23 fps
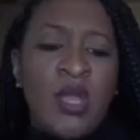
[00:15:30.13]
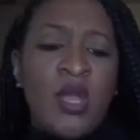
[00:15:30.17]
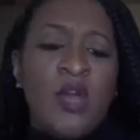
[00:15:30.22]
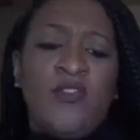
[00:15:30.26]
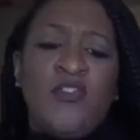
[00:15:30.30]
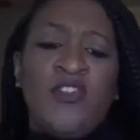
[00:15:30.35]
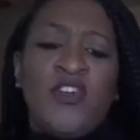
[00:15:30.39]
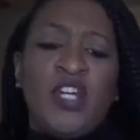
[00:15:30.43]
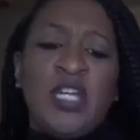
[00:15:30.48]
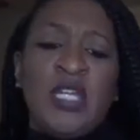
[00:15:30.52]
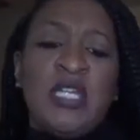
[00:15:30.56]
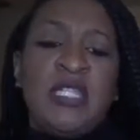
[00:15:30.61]

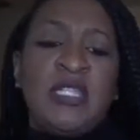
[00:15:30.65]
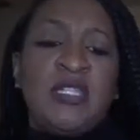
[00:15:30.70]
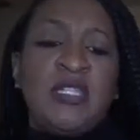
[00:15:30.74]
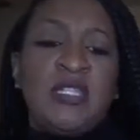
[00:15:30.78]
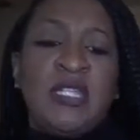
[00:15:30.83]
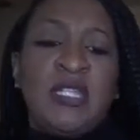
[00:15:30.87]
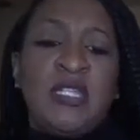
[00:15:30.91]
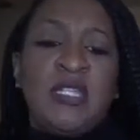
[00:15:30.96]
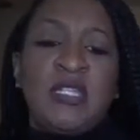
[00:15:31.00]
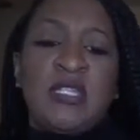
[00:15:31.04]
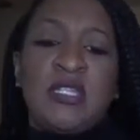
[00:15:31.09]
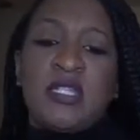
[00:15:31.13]
For
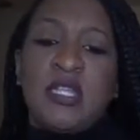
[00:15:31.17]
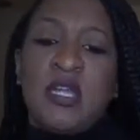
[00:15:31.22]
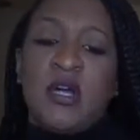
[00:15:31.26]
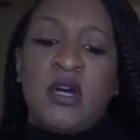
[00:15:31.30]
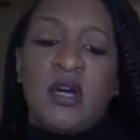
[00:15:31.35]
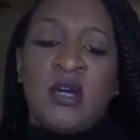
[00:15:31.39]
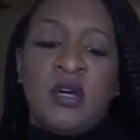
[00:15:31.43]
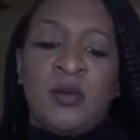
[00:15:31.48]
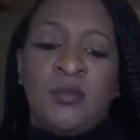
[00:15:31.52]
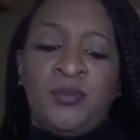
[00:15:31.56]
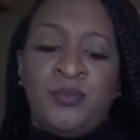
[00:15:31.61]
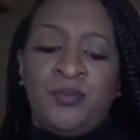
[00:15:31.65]
instance,
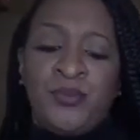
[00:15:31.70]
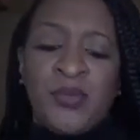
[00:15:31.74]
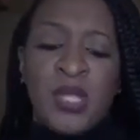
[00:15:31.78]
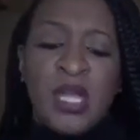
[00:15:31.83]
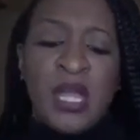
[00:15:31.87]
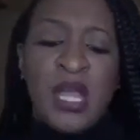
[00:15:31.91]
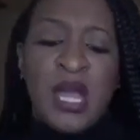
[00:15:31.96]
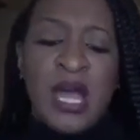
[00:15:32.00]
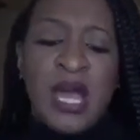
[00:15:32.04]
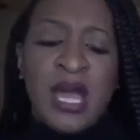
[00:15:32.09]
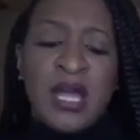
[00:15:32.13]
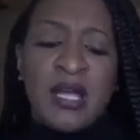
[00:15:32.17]
I
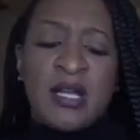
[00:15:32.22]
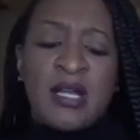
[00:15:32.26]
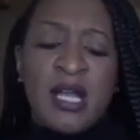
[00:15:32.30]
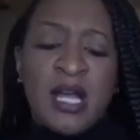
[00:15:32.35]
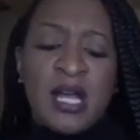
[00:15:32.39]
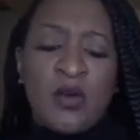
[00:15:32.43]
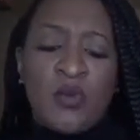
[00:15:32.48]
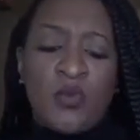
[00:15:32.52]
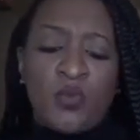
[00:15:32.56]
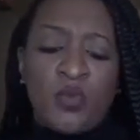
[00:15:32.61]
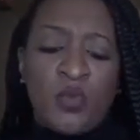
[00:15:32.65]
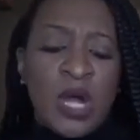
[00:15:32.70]

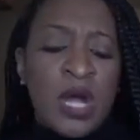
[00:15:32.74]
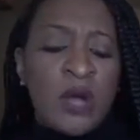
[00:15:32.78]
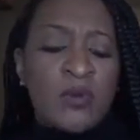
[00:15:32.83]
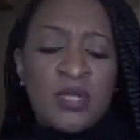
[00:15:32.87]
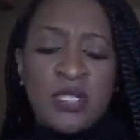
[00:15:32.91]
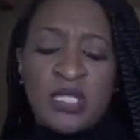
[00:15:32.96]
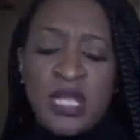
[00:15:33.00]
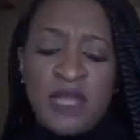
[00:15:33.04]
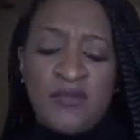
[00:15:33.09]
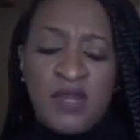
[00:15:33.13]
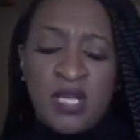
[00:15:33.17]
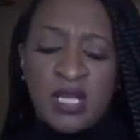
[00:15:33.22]

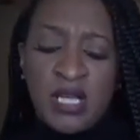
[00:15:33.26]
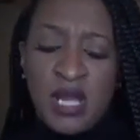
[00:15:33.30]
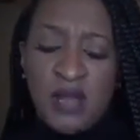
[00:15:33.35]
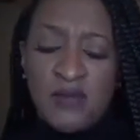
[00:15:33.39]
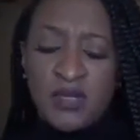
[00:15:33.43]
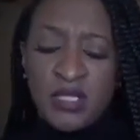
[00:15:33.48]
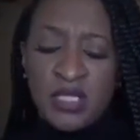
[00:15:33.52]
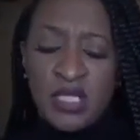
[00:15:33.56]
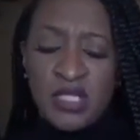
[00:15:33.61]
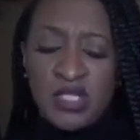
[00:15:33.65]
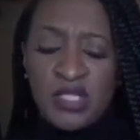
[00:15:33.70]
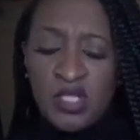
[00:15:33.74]
was having a
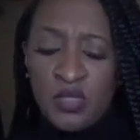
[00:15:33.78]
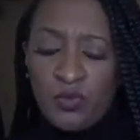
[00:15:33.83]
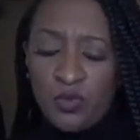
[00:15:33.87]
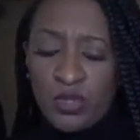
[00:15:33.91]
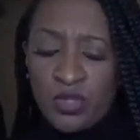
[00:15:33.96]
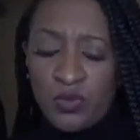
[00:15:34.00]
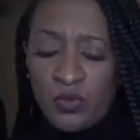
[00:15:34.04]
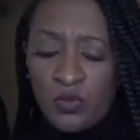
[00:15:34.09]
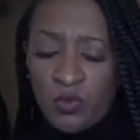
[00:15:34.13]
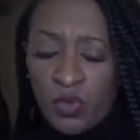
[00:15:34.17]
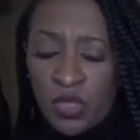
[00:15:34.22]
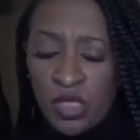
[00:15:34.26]
conversation
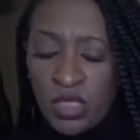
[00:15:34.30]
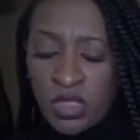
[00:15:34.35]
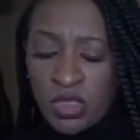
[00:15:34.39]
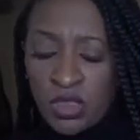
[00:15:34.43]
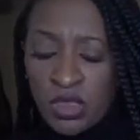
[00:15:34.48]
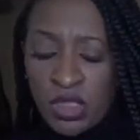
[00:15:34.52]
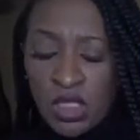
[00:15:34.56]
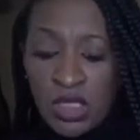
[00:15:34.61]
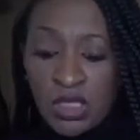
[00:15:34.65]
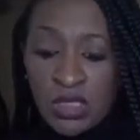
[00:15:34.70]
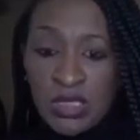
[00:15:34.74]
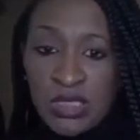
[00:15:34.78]
with one
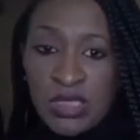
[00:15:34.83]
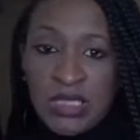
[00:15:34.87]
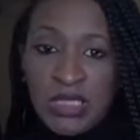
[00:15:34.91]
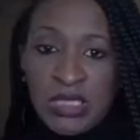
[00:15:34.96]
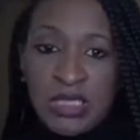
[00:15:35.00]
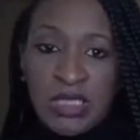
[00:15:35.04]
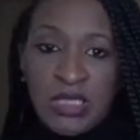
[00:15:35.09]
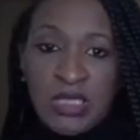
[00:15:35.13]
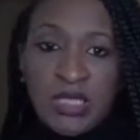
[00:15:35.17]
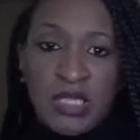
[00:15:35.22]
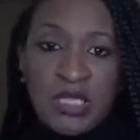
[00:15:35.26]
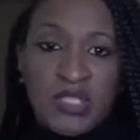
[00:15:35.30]
young
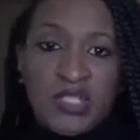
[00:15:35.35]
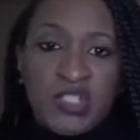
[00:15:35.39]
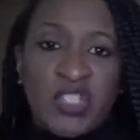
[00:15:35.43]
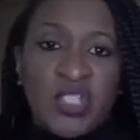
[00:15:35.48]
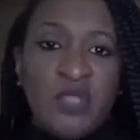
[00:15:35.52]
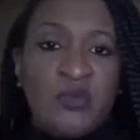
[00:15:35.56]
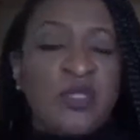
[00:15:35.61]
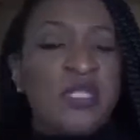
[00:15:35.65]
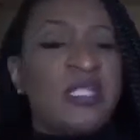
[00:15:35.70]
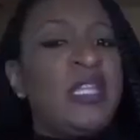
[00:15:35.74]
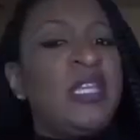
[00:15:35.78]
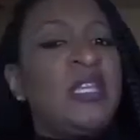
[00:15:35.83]
lady, and she
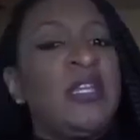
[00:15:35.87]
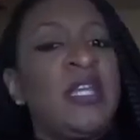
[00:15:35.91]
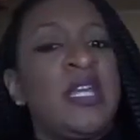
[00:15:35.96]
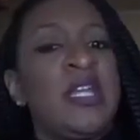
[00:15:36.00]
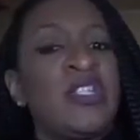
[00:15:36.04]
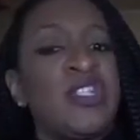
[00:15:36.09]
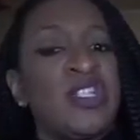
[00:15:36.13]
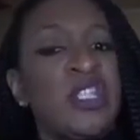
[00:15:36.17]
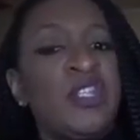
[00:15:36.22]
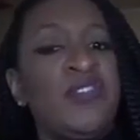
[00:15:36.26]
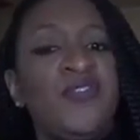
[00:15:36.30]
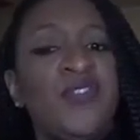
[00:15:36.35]
was saying that
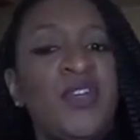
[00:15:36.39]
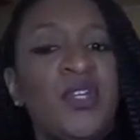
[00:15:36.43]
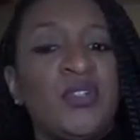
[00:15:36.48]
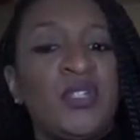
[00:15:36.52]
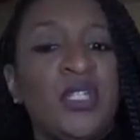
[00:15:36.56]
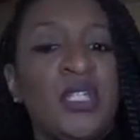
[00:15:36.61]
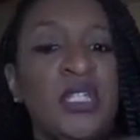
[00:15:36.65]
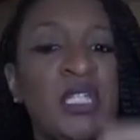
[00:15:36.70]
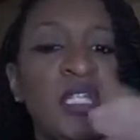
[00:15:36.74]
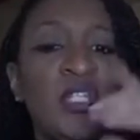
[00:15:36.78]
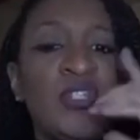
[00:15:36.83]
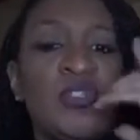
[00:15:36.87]
she felt
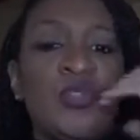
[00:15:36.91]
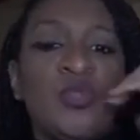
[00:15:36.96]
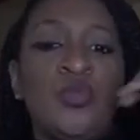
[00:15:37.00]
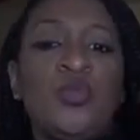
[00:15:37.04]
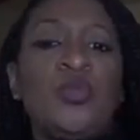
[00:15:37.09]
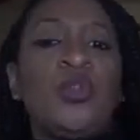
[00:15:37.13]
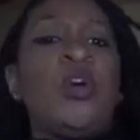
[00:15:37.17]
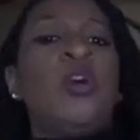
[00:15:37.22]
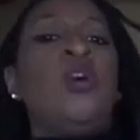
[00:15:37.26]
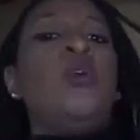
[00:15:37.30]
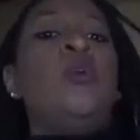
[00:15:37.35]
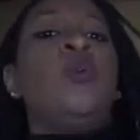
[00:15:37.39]
the need to
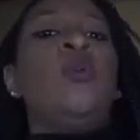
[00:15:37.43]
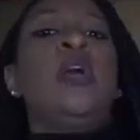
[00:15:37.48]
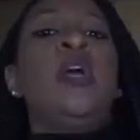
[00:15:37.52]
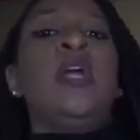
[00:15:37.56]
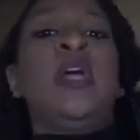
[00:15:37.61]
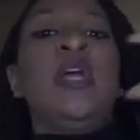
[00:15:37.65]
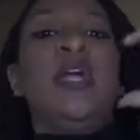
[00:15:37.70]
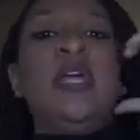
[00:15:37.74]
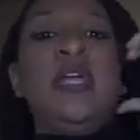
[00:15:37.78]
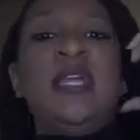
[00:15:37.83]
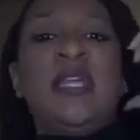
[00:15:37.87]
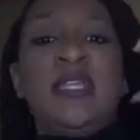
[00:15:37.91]
go
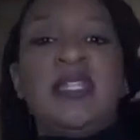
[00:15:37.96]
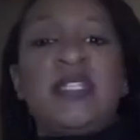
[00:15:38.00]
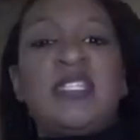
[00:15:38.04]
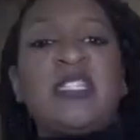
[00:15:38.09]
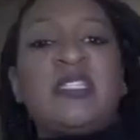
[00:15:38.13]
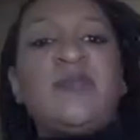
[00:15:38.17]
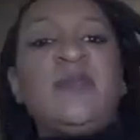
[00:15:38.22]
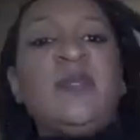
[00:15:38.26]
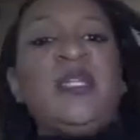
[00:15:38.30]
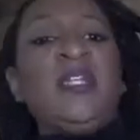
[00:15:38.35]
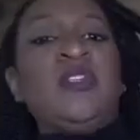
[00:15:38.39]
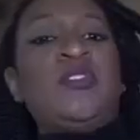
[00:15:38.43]
and
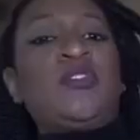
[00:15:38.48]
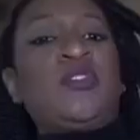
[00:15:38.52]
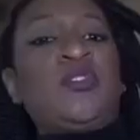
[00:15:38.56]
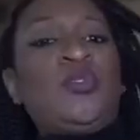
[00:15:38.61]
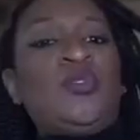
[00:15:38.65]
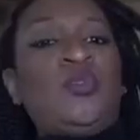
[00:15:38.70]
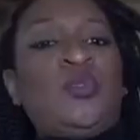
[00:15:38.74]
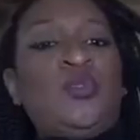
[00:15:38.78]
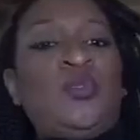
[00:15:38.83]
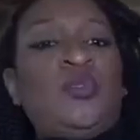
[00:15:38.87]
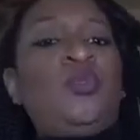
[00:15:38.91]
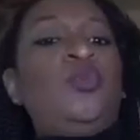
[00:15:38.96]
speak
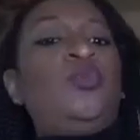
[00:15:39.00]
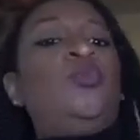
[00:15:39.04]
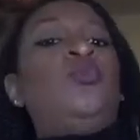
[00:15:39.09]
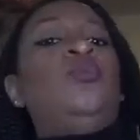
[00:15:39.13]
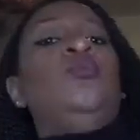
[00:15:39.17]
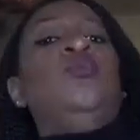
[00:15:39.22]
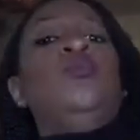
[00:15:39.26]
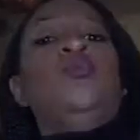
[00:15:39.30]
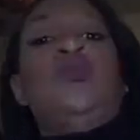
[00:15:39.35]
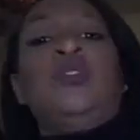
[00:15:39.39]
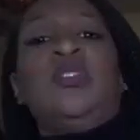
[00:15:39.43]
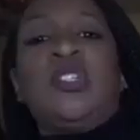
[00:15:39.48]

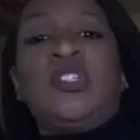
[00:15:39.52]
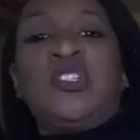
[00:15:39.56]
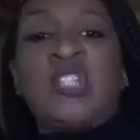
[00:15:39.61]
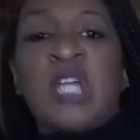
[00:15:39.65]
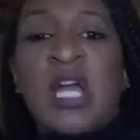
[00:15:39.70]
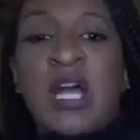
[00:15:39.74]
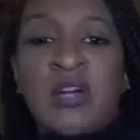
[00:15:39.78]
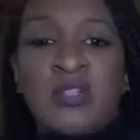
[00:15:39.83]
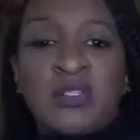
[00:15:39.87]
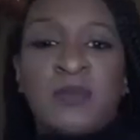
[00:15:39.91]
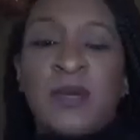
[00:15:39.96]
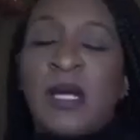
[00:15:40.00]
to the
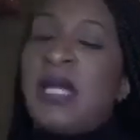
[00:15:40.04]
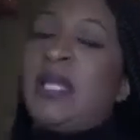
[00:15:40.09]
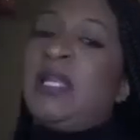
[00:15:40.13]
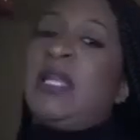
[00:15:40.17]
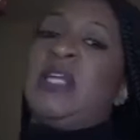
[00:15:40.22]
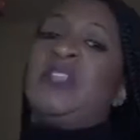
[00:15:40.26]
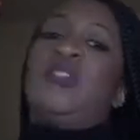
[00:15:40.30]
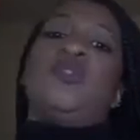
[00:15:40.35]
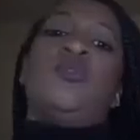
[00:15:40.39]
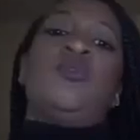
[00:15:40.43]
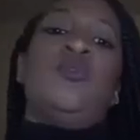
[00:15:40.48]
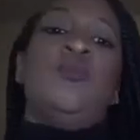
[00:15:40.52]
child's
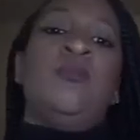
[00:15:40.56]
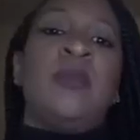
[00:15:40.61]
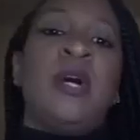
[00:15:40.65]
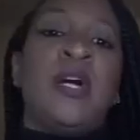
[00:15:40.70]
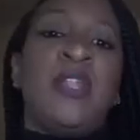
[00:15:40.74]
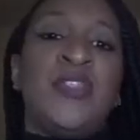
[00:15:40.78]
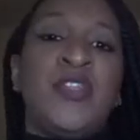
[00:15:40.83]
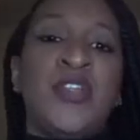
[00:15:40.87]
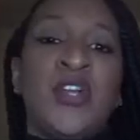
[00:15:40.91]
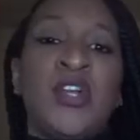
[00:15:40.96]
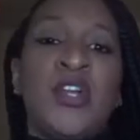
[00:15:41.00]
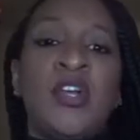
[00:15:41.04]
biological
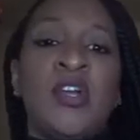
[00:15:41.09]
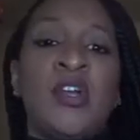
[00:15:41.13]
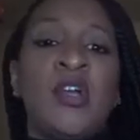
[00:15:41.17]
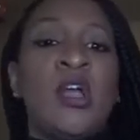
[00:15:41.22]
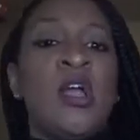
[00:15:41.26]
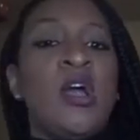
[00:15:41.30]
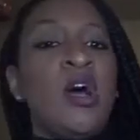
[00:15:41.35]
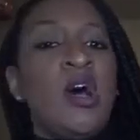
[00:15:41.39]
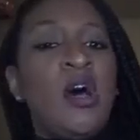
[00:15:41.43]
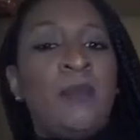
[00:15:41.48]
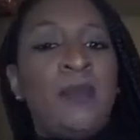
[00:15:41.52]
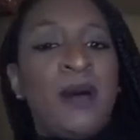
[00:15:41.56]
mother
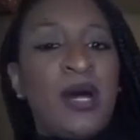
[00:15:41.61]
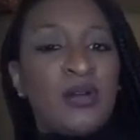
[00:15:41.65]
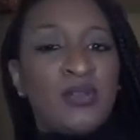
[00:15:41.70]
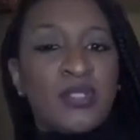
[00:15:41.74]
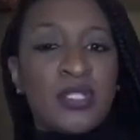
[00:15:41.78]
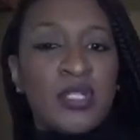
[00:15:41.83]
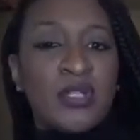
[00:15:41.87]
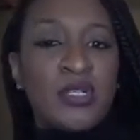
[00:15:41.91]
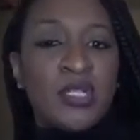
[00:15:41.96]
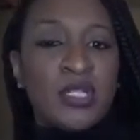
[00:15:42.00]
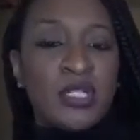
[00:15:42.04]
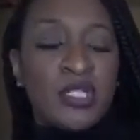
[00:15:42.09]
about
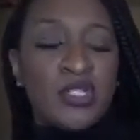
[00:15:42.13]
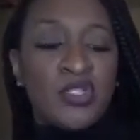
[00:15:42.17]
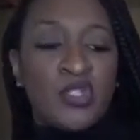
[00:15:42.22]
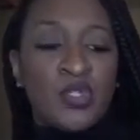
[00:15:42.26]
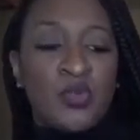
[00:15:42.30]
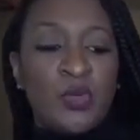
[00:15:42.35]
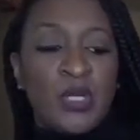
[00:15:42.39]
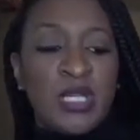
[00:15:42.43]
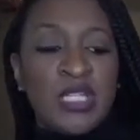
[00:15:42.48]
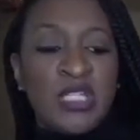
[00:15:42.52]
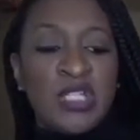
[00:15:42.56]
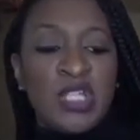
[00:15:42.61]
certain
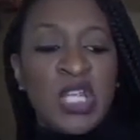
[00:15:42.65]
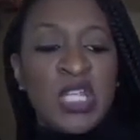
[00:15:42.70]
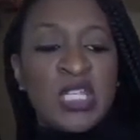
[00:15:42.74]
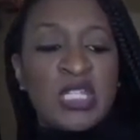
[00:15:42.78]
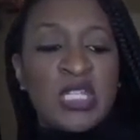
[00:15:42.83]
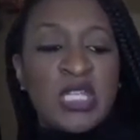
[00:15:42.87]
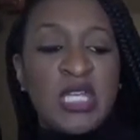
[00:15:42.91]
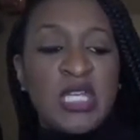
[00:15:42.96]
situations.